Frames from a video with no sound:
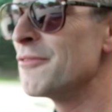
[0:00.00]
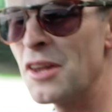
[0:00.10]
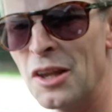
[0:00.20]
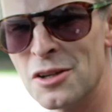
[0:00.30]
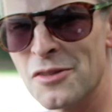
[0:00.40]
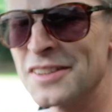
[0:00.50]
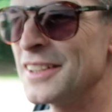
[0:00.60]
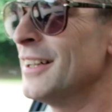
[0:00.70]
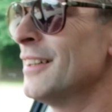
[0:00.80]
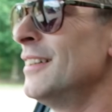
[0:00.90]
for the loan of this
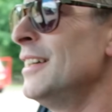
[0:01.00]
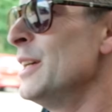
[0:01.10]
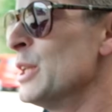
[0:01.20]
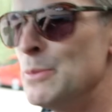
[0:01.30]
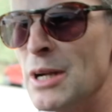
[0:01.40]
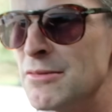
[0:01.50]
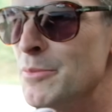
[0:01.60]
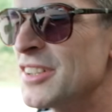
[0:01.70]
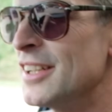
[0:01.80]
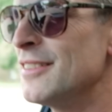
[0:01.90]
car. You may
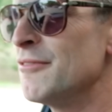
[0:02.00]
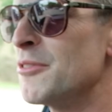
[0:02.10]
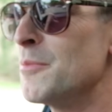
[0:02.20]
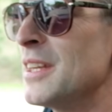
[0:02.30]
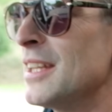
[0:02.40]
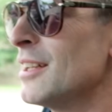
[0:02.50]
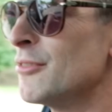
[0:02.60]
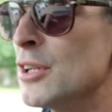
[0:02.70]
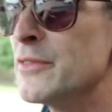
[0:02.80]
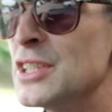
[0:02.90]
remember Jason from the
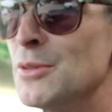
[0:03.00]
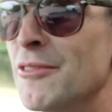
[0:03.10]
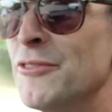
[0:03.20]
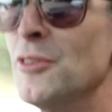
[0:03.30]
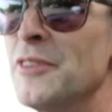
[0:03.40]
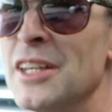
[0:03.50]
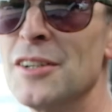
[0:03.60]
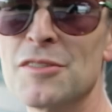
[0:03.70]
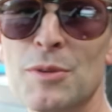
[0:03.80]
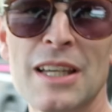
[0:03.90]
Rover 214
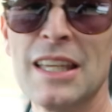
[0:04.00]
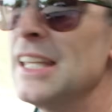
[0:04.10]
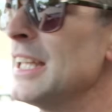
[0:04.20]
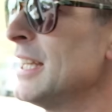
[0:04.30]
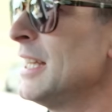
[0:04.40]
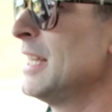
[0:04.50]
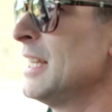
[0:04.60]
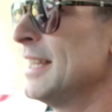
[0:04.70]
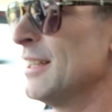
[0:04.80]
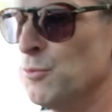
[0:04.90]
videos where he
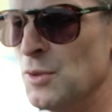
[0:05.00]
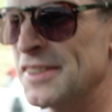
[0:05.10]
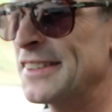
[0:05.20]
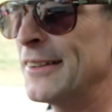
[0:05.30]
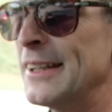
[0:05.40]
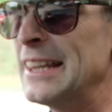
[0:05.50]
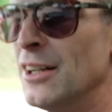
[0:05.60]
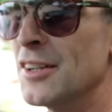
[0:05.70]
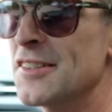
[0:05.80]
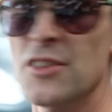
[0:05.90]
was slightly
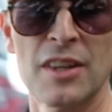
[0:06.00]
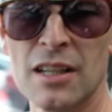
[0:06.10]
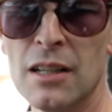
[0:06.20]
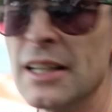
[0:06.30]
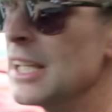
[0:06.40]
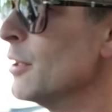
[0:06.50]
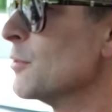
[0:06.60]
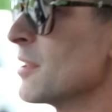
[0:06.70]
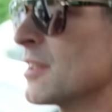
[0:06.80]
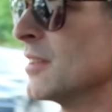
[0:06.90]
larger than the car he
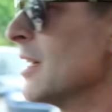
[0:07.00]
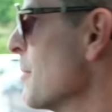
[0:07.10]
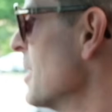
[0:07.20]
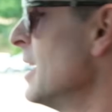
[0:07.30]
owned at the time.